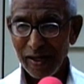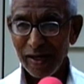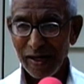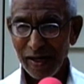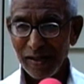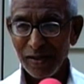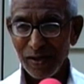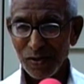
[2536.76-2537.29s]

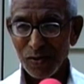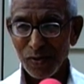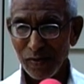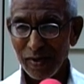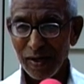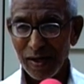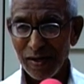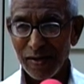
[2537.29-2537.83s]
in this
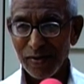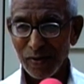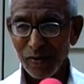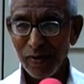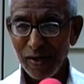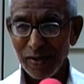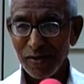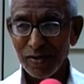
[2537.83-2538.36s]
world
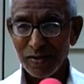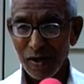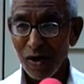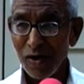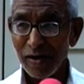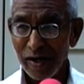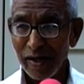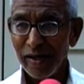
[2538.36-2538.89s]
which is
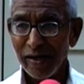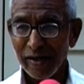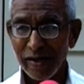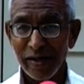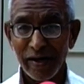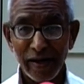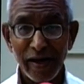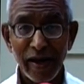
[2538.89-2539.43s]
already
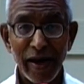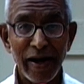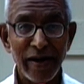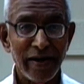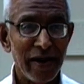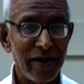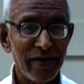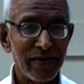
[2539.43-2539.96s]

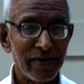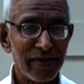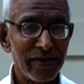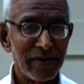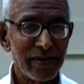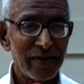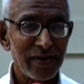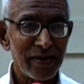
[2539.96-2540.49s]
created
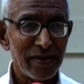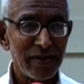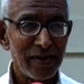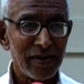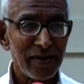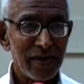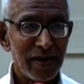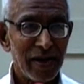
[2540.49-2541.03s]

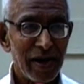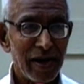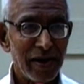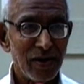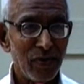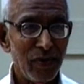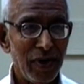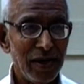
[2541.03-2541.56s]

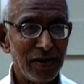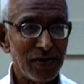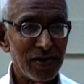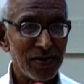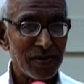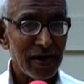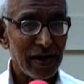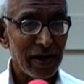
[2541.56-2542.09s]
and which
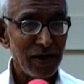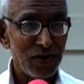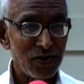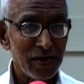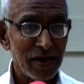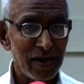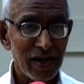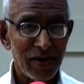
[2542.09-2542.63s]
is
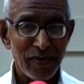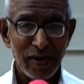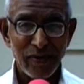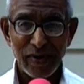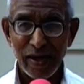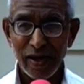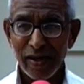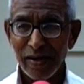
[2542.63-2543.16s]
rich in every
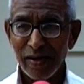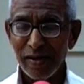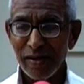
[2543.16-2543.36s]
way.